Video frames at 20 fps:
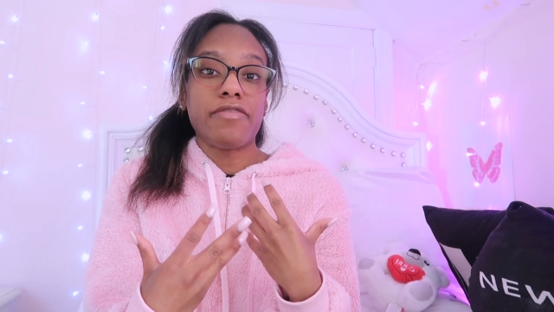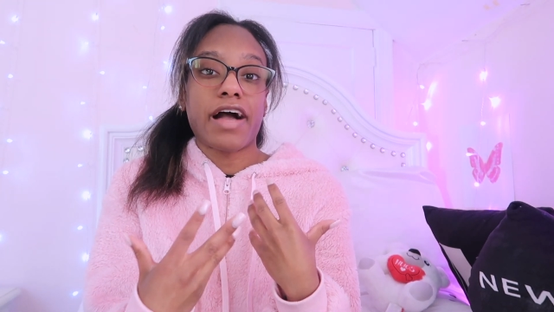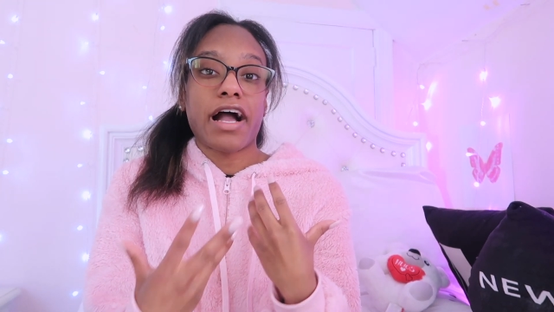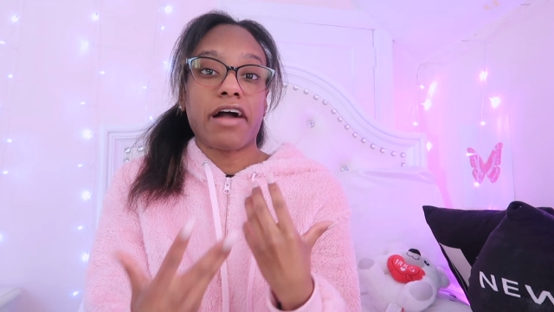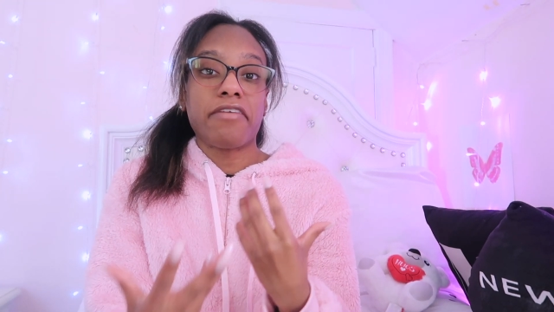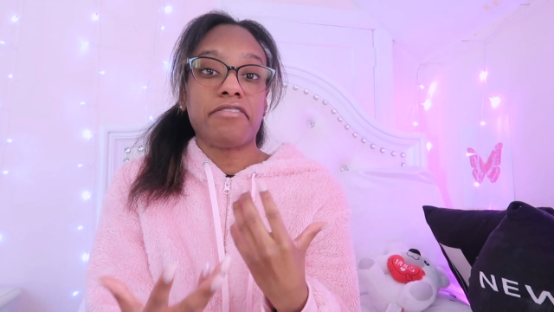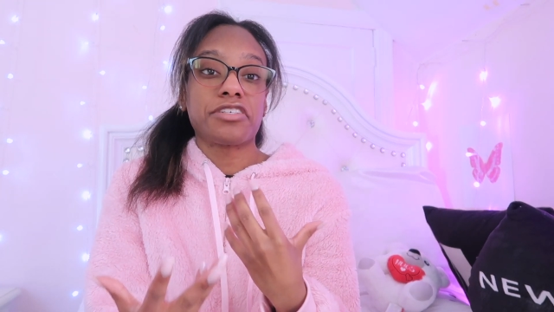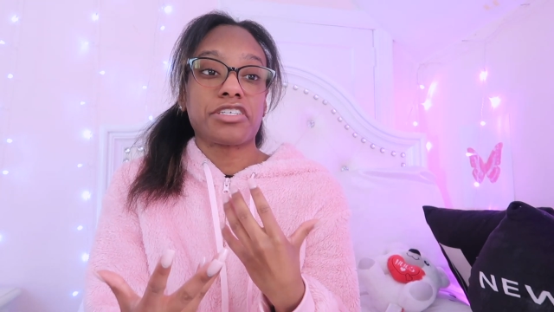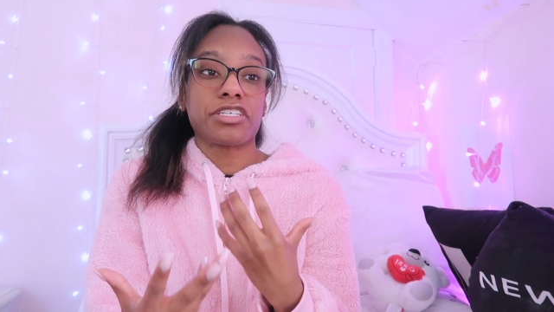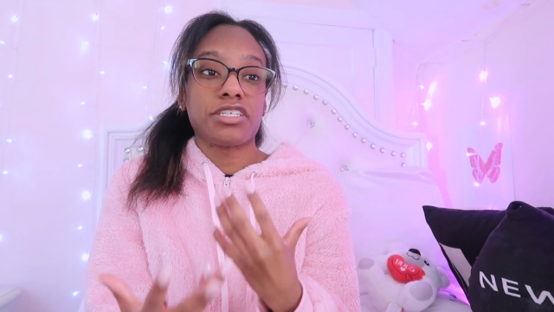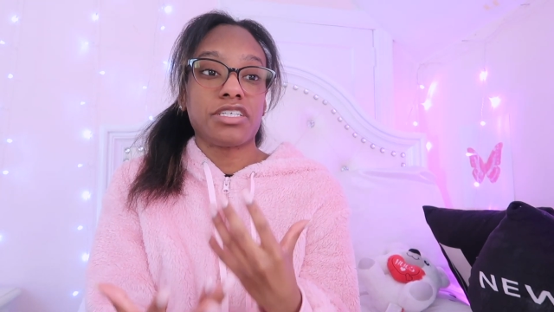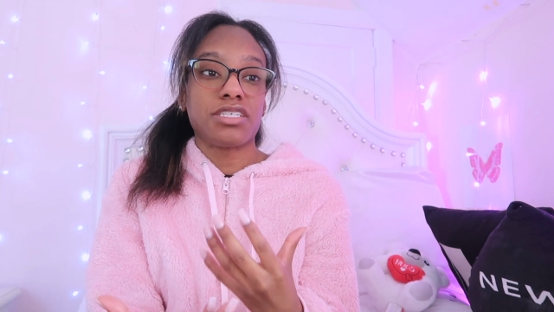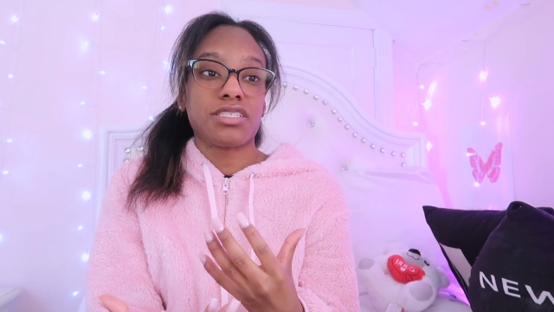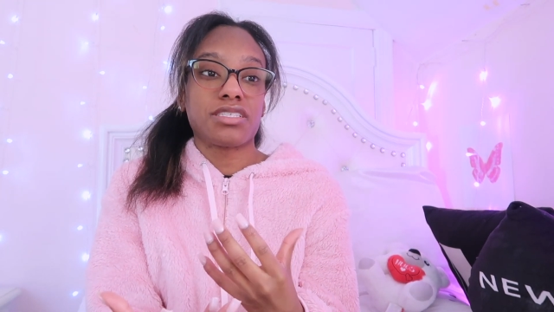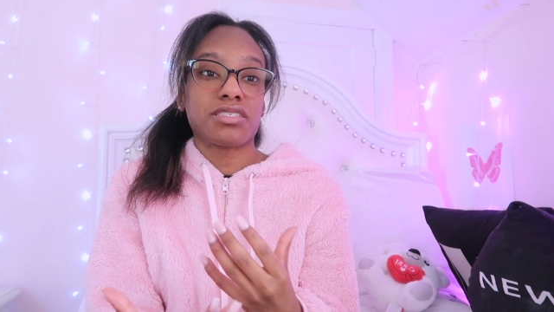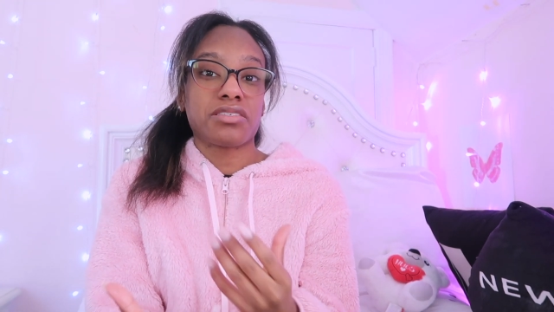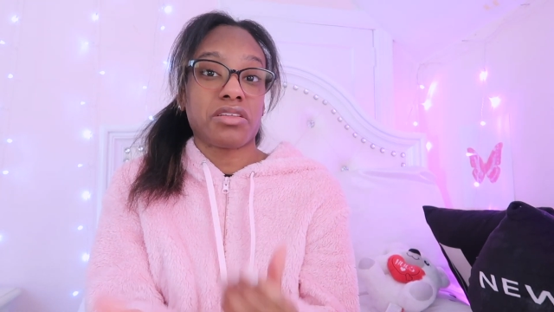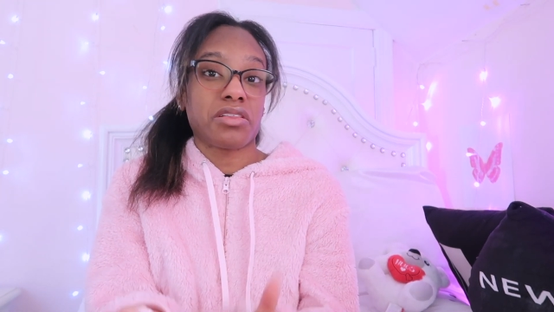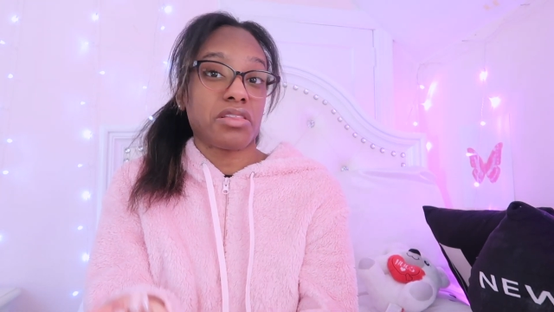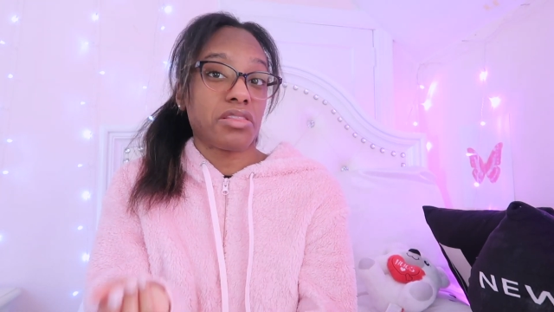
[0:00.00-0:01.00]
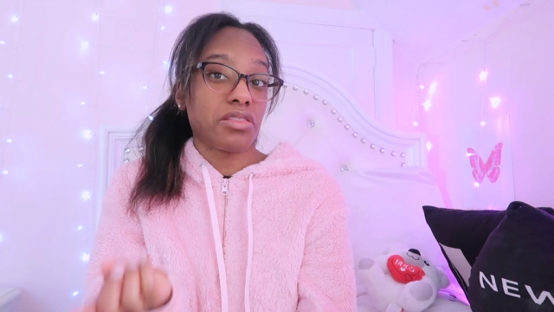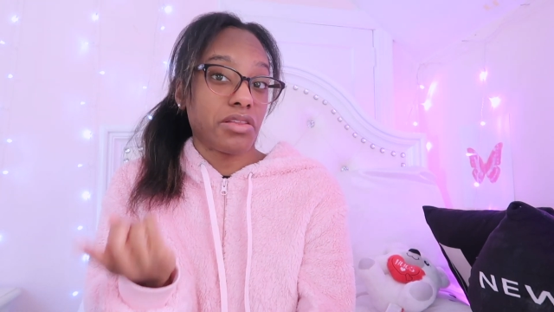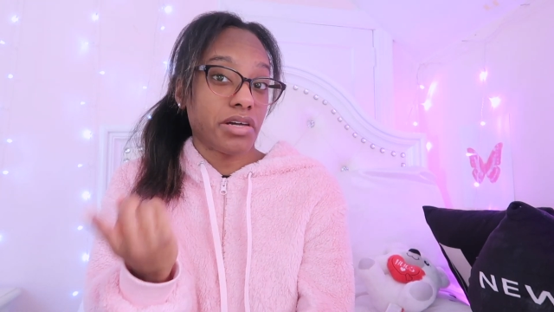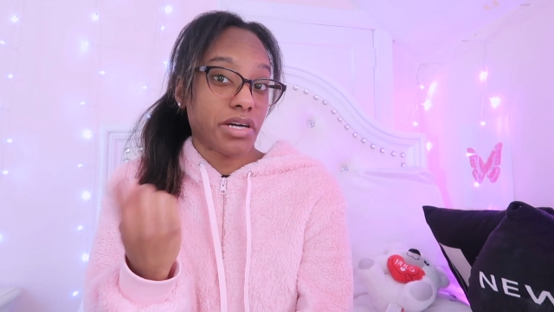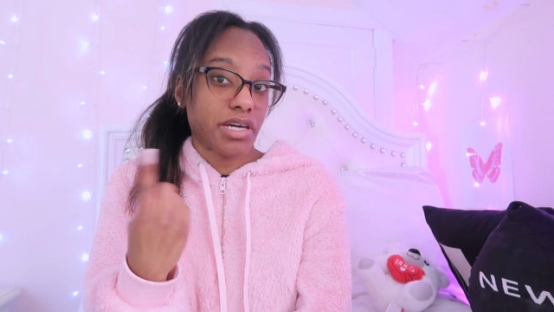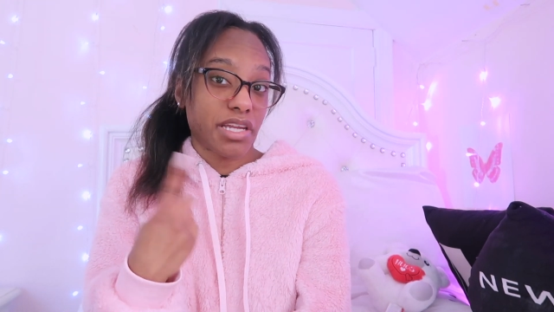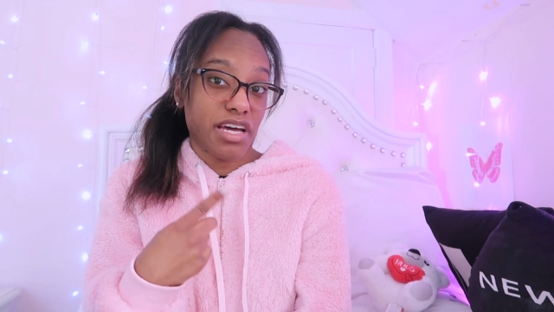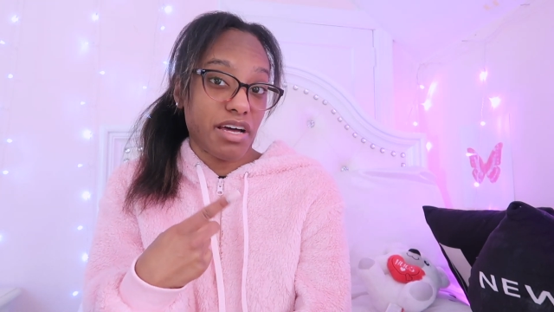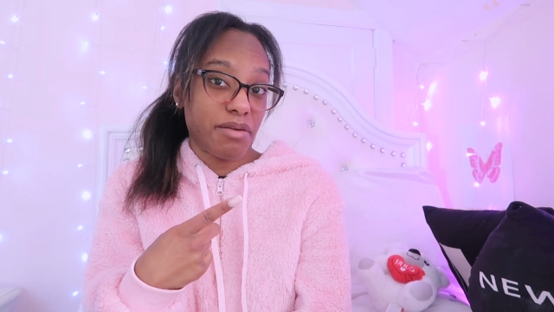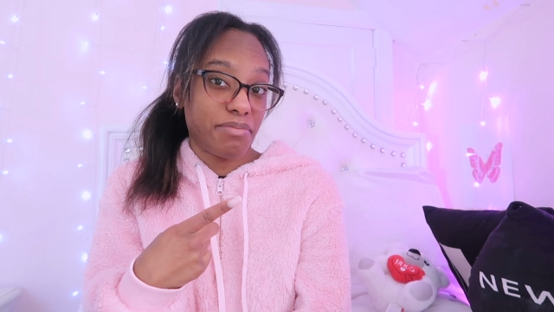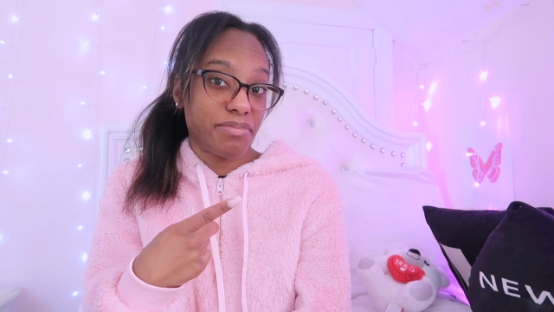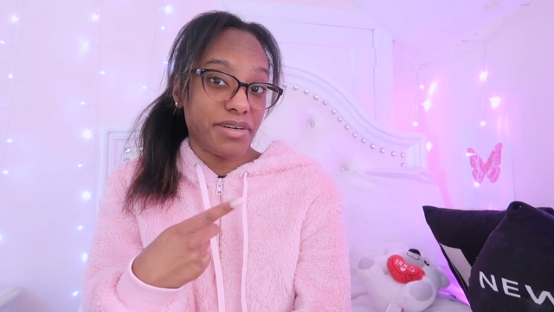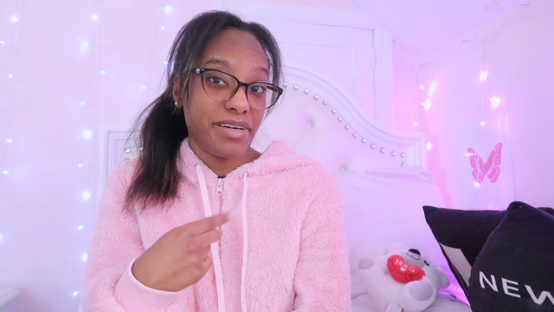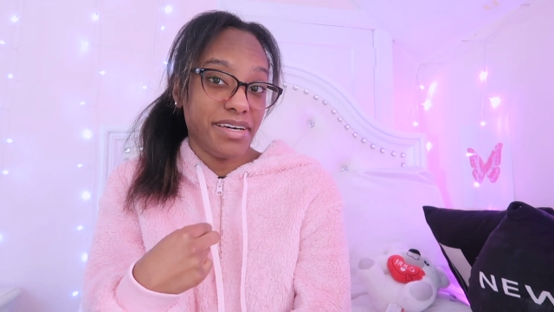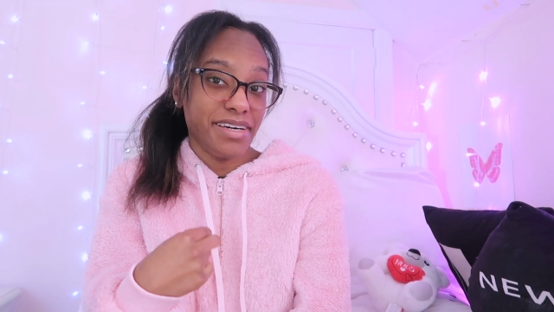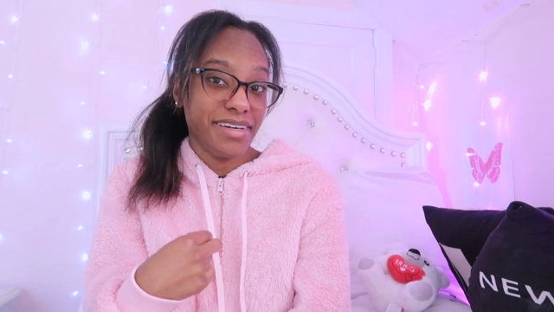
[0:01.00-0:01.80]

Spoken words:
average is, look it up.